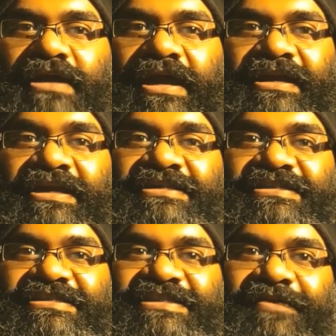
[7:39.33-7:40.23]
at least
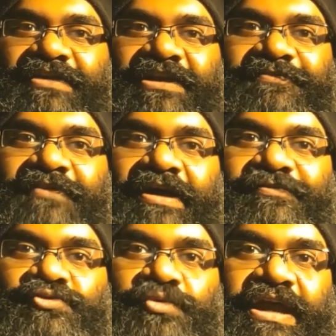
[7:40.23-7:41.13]
75
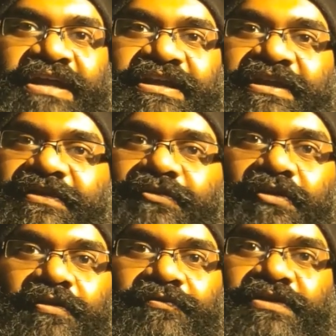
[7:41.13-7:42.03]
to 80
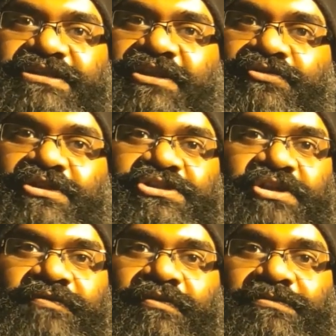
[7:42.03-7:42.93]
of Nasiruddin Shah
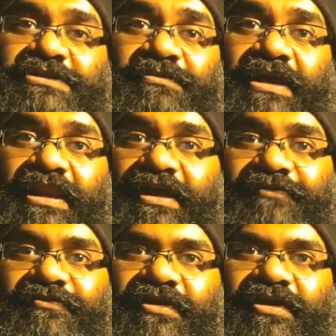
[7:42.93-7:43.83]
films in my life.